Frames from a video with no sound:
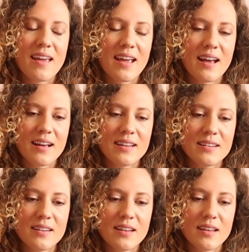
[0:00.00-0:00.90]

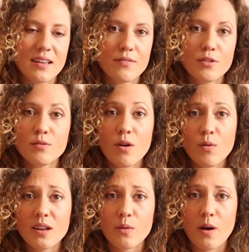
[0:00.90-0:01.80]
and if you know
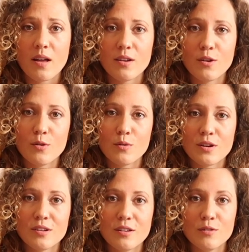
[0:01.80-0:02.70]
anyone who
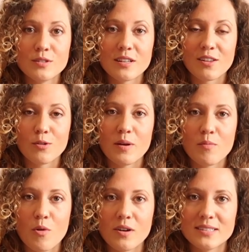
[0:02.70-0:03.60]
could use a little bit
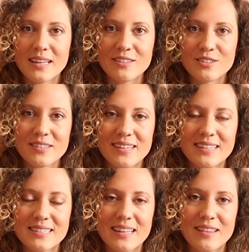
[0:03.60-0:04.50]
more
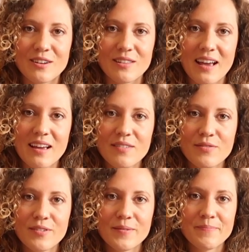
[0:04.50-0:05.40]
centeredness in their
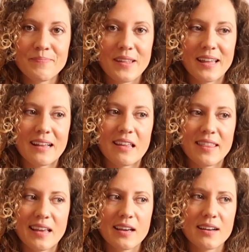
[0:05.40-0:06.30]
life, and I
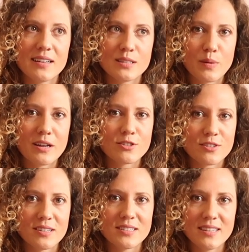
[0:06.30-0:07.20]
think
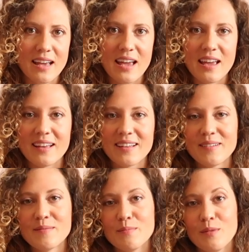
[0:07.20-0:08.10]
especially today,
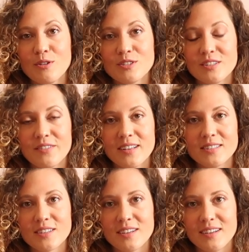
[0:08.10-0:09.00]
most of
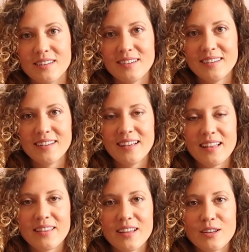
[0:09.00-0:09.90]
us could,
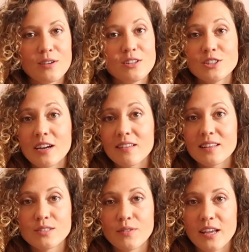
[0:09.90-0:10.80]
then you can share
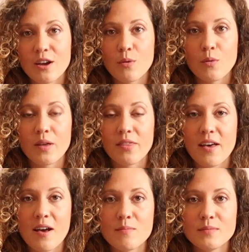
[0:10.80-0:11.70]
this video with
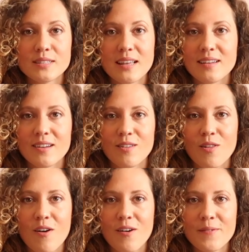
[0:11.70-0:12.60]
them, send it
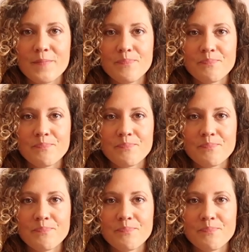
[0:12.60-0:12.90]
along.